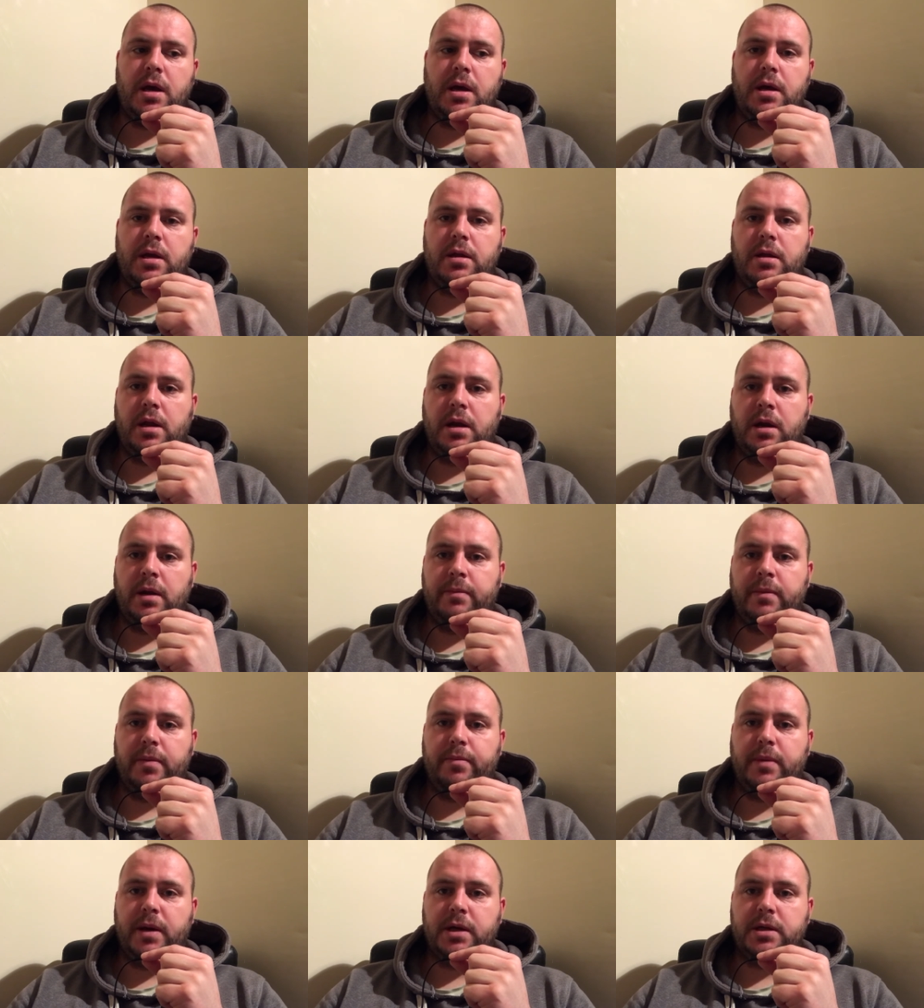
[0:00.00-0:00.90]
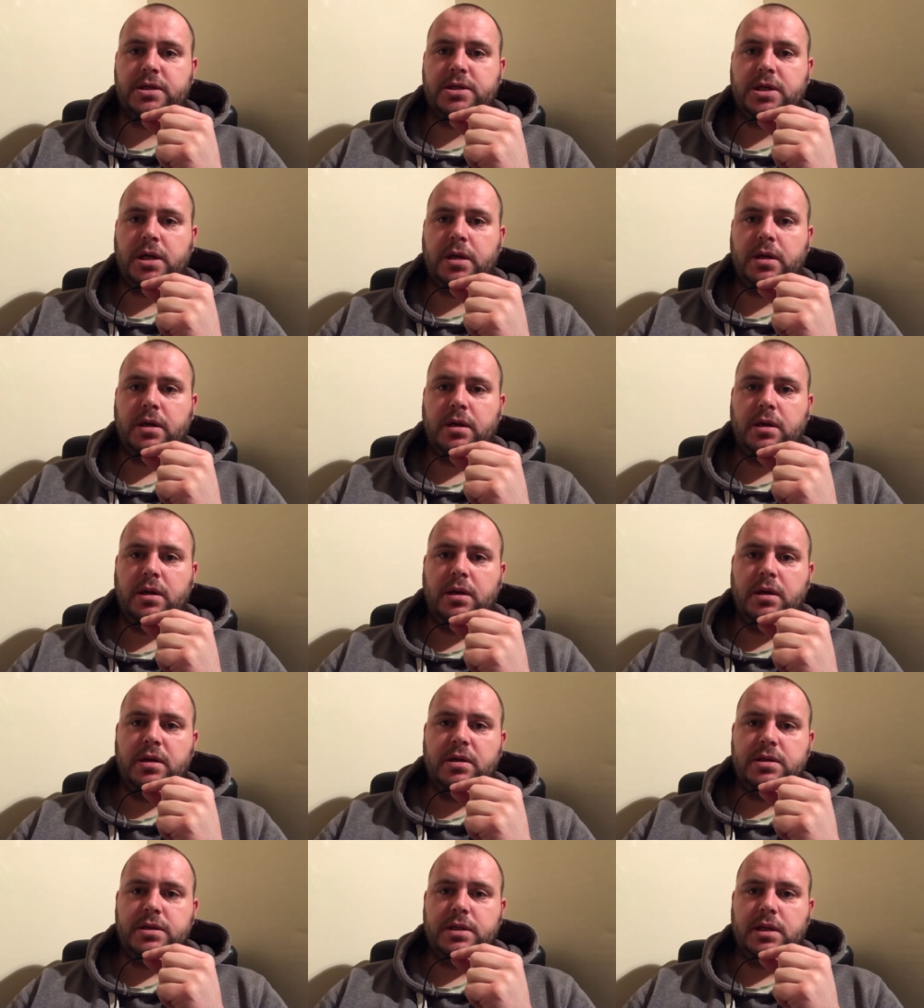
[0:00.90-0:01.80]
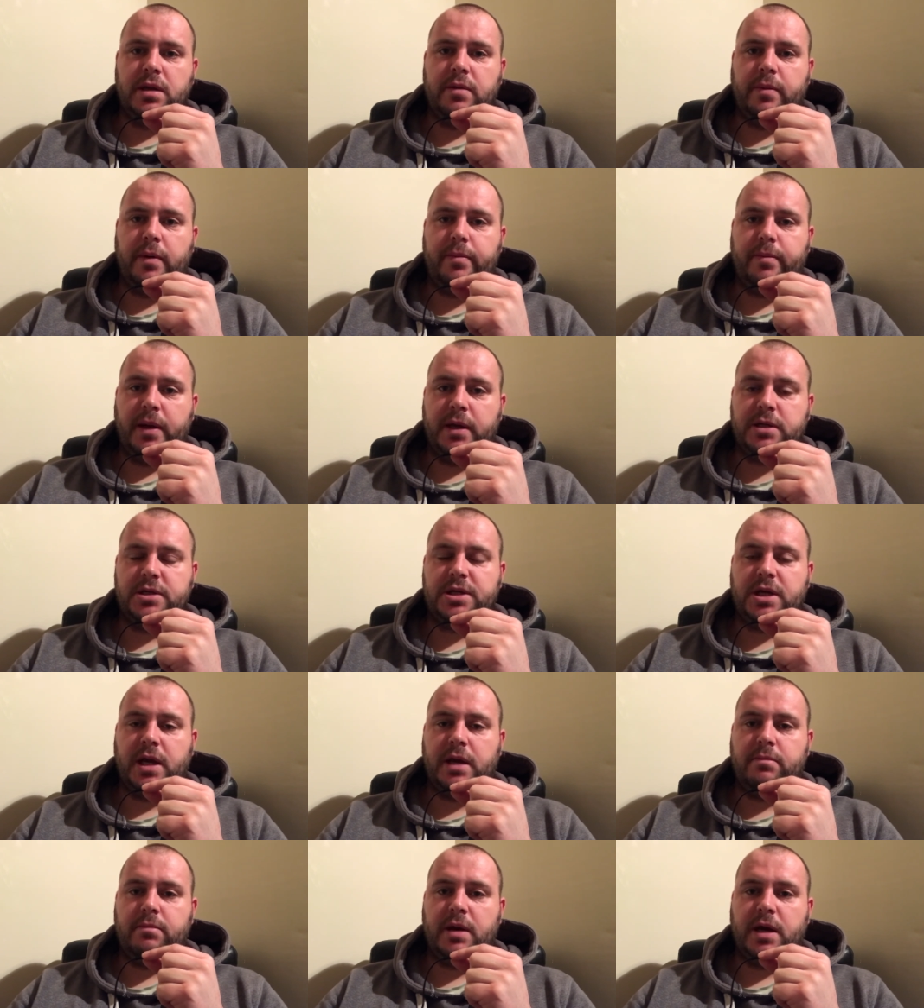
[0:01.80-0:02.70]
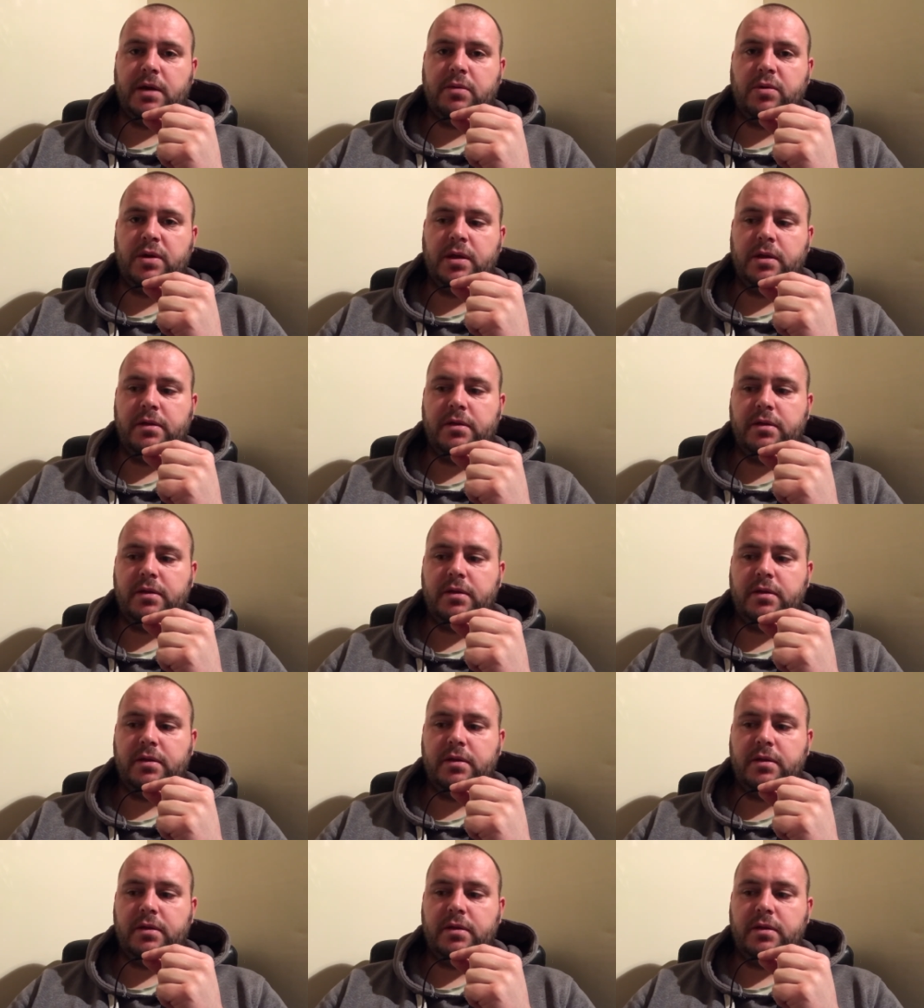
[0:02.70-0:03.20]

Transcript: a lumbar puncture. So the lumbar puncture came back with